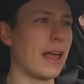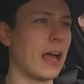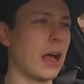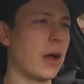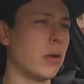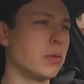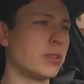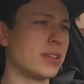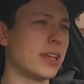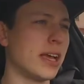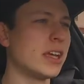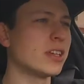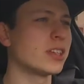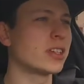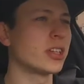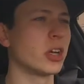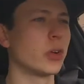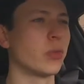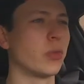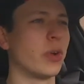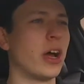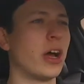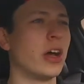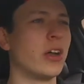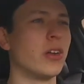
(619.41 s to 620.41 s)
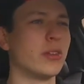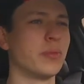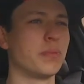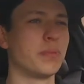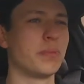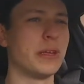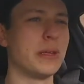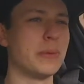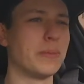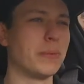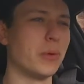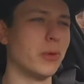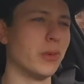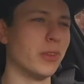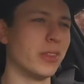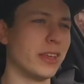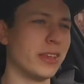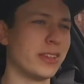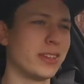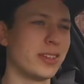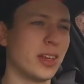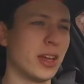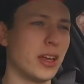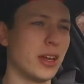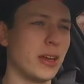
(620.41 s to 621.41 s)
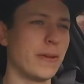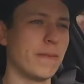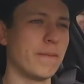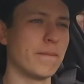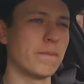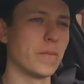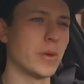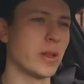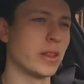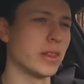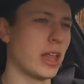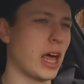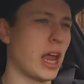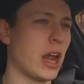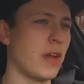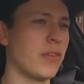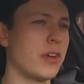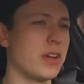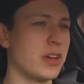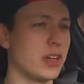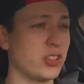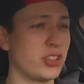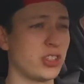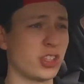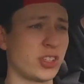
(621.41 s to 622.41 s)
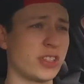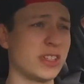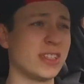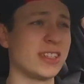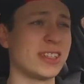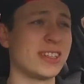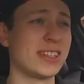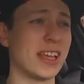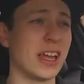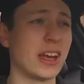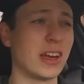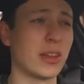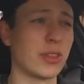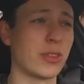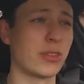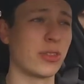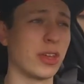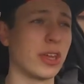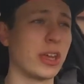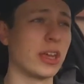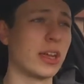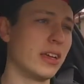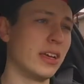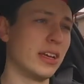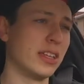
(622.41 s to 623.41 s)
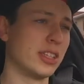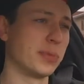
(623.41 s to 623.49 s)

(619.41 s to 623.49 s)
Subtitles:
I was asking around people and they said a lot of it is just an aesthetic thing.